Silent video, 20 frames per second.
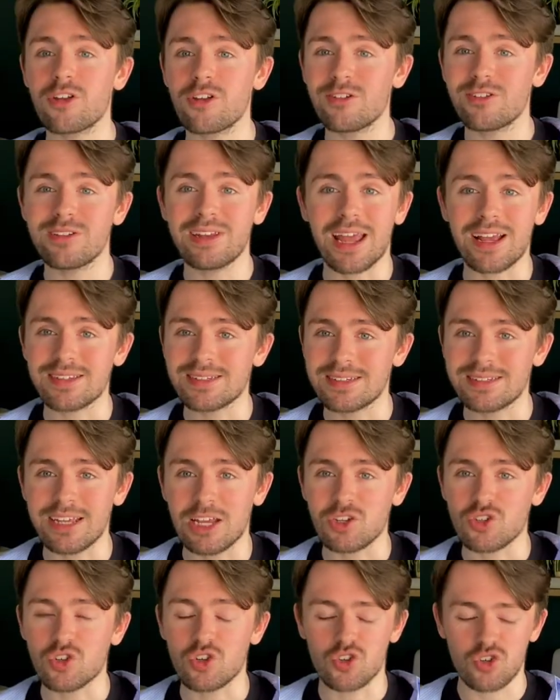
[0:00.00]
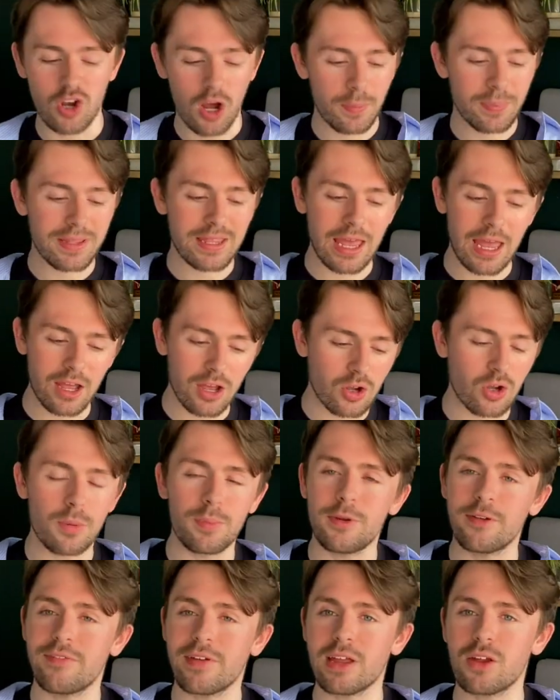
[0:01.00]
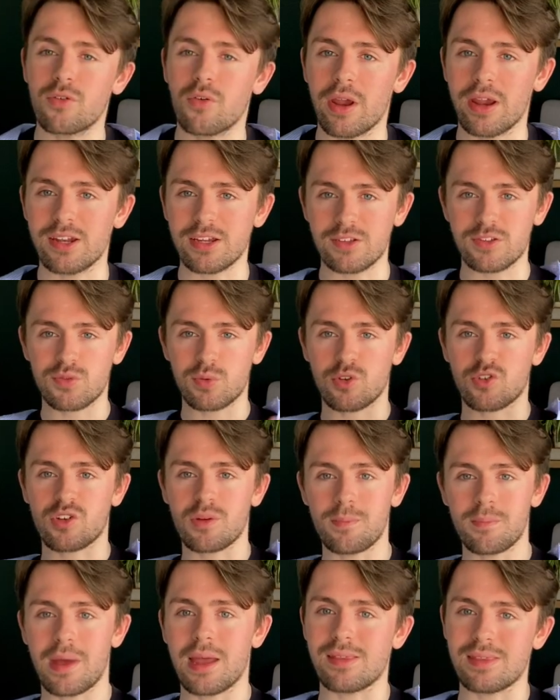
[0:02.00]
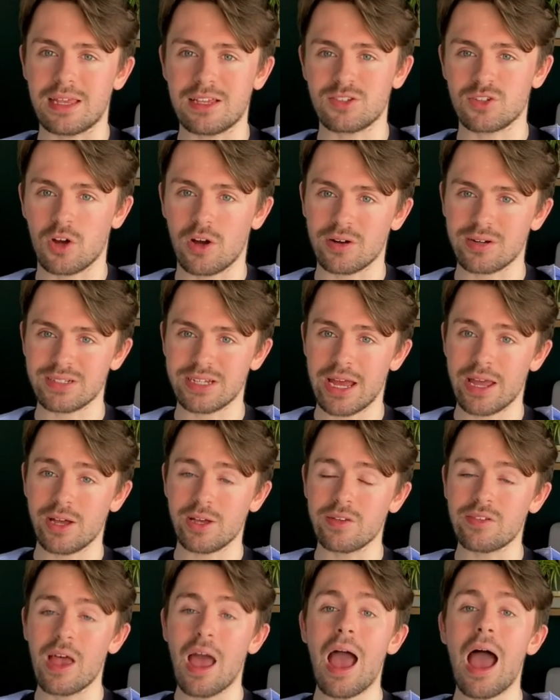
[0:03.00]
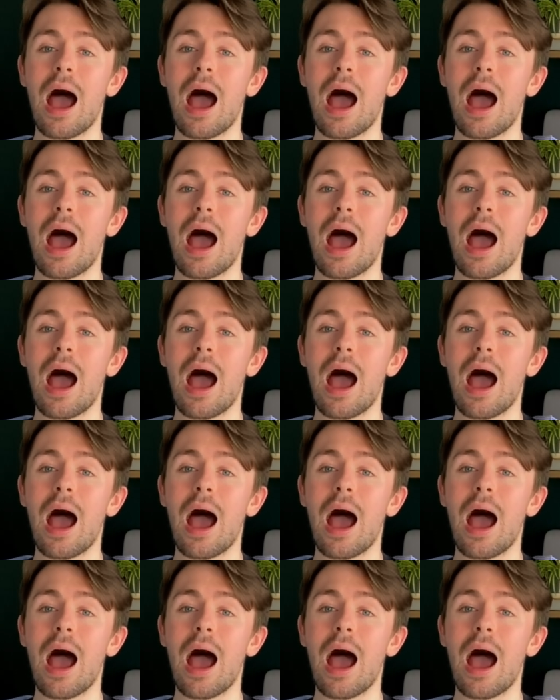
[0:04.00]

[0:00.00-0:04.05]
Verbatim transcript: your next essential shop, get a couple of ingredients which can make these cocktails.